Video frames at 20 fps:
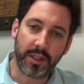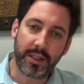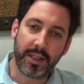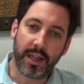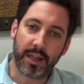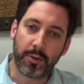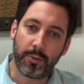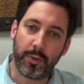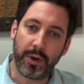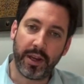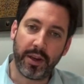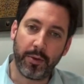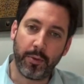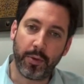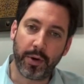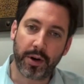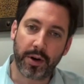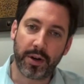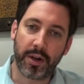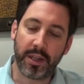is that we
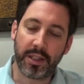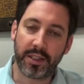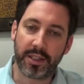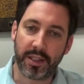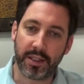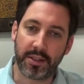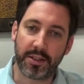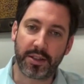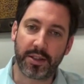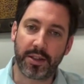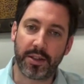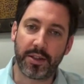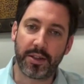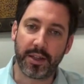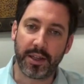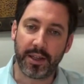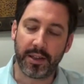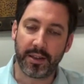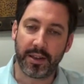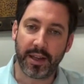were
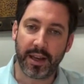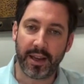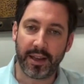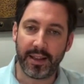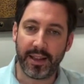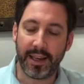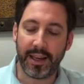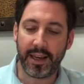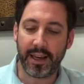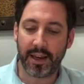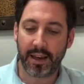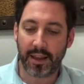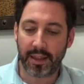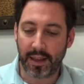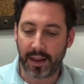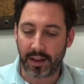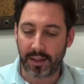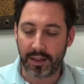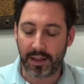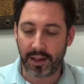centered in the idea
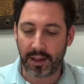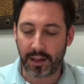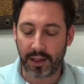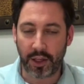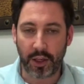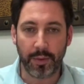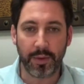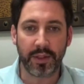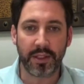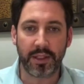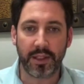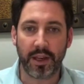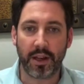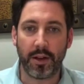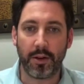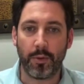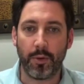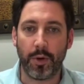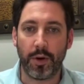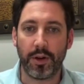that the human
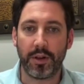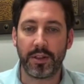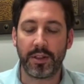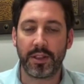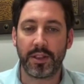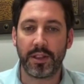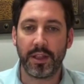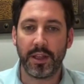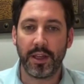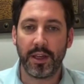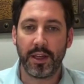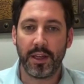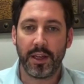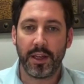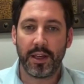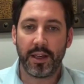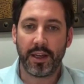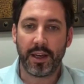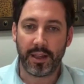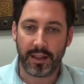cell was
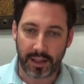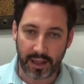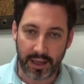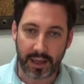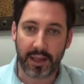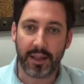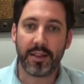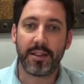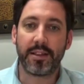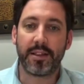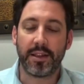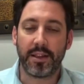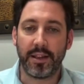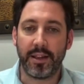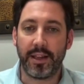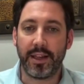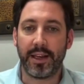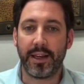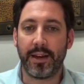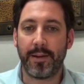and is
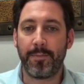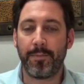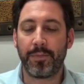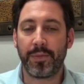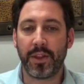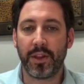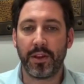the